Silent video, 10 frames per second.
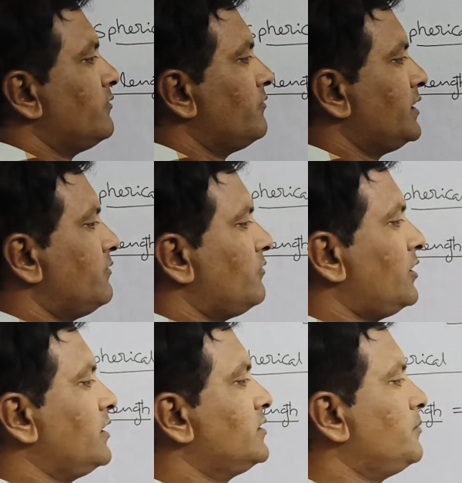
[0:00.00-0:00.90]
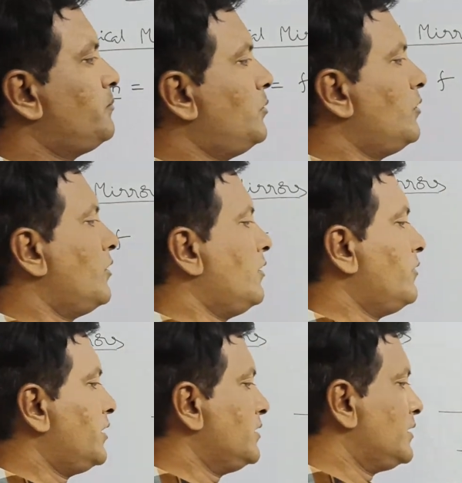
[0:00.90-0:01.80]
What is a pole?
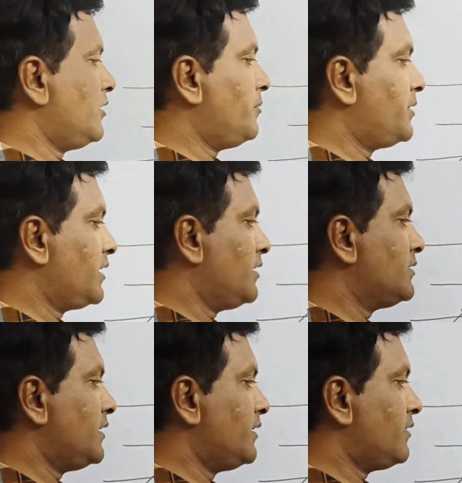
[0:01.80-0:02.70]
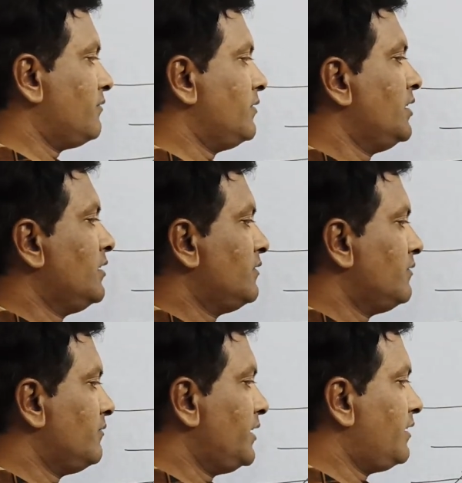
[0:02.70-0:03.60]
What is an optical center?
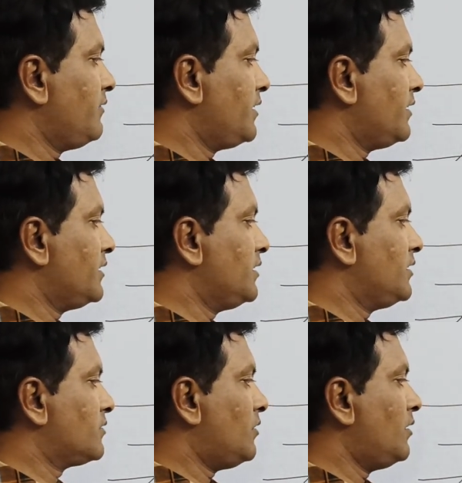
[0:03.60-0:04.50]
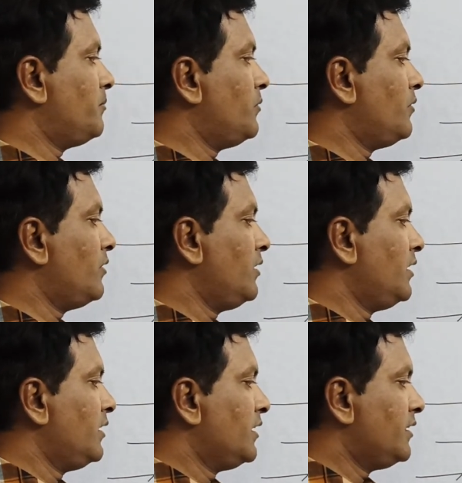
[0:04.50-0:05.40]
Whenever it is called pole,
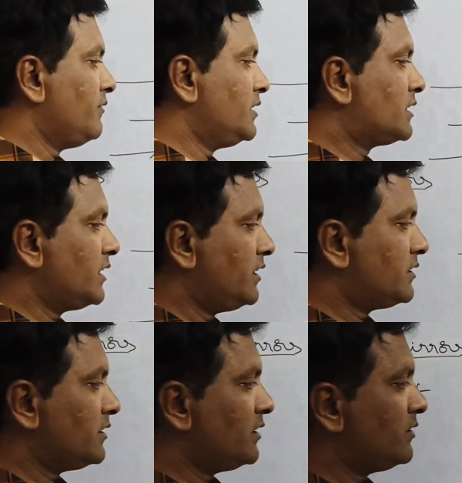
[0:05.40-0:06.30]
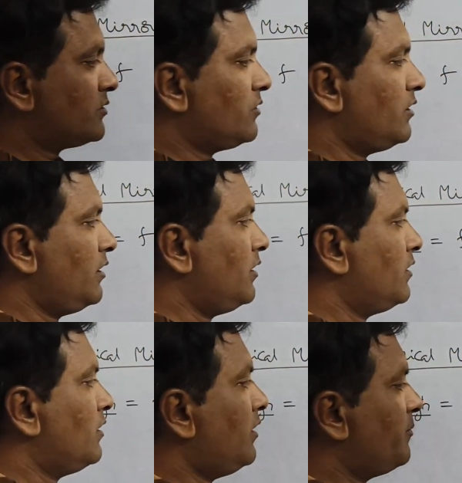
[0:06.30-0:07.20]
in which case it is called
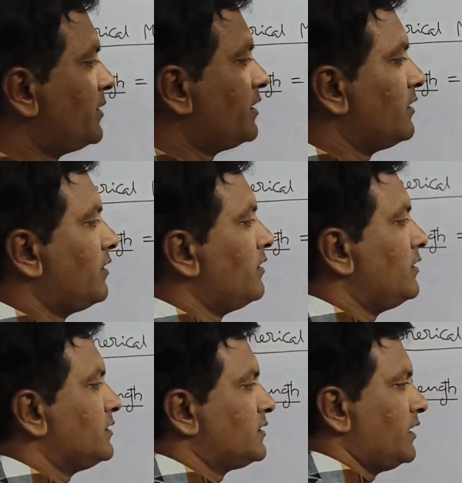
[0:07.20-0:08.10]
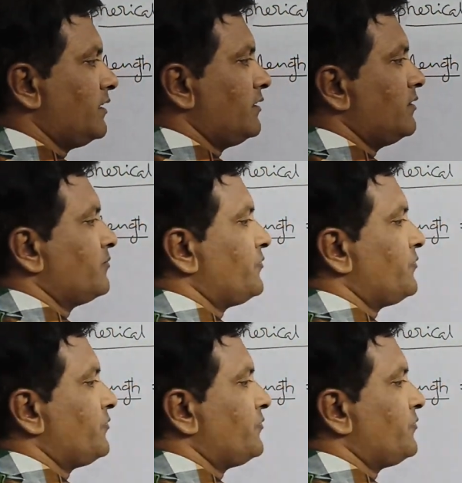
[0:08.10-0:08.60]
optical center.